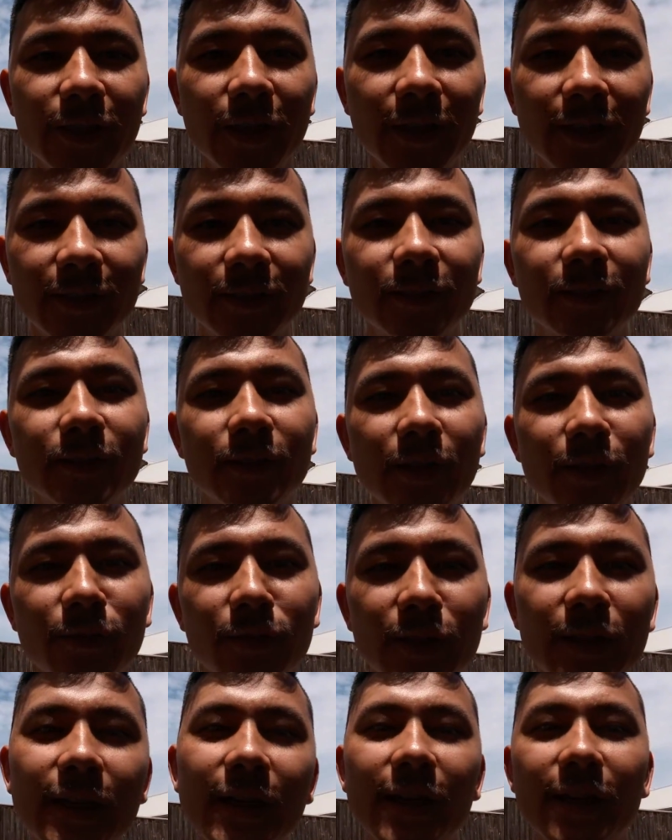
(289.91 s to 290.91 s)
I
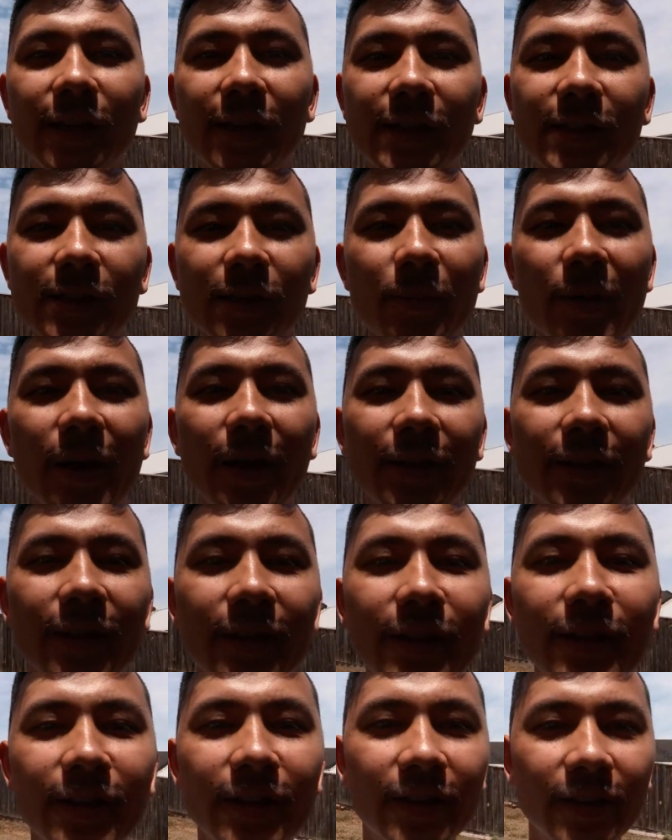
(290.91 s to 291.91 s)
definitely care less about
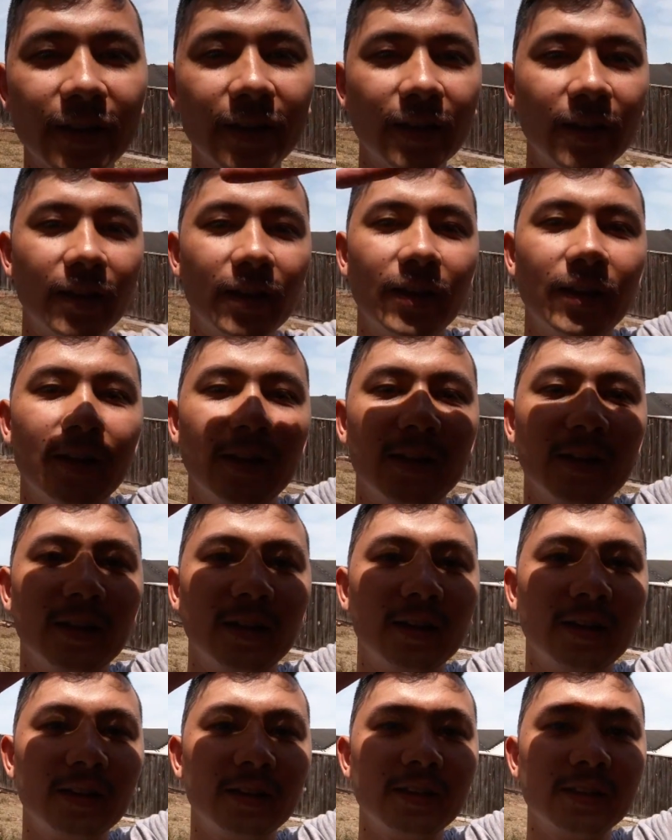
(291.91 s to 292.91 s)
than
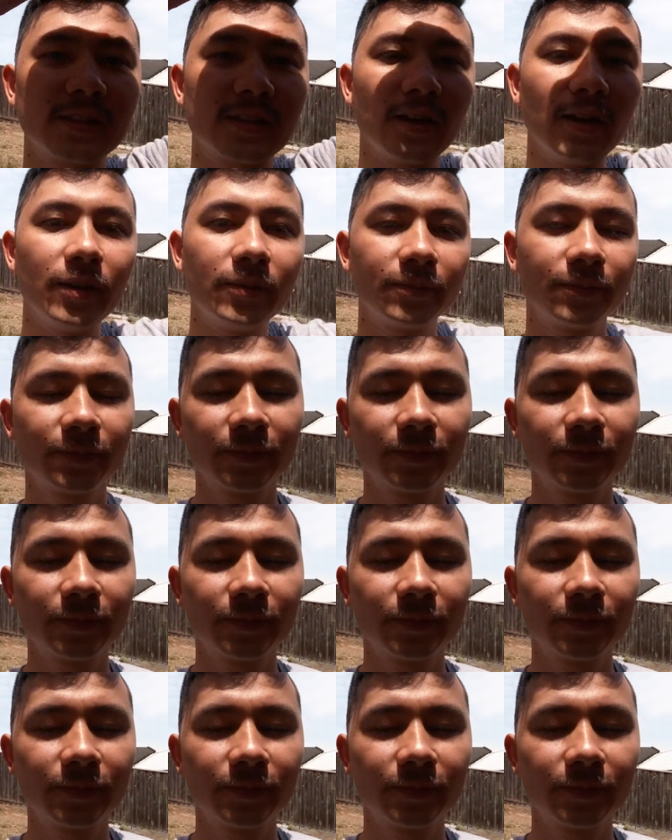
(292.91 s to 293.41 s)
this car.